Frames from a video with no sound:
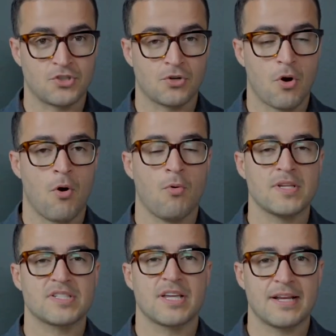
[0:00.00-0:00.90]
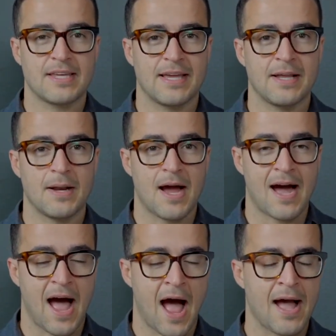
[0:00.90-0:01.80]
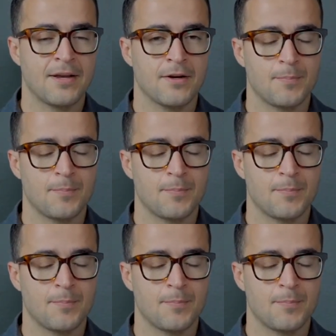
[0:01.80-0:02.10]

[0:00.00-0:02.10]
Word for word: You're always going to get a higher